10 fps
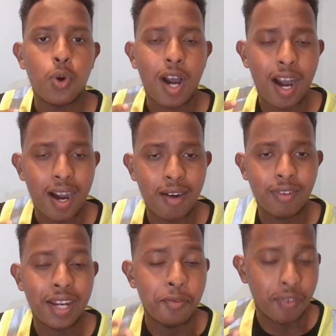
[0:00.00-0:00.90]
have
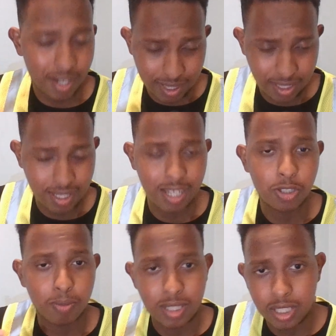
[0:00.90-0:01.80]
advanced
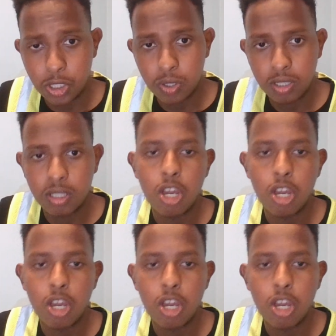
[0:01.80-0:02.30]
customization,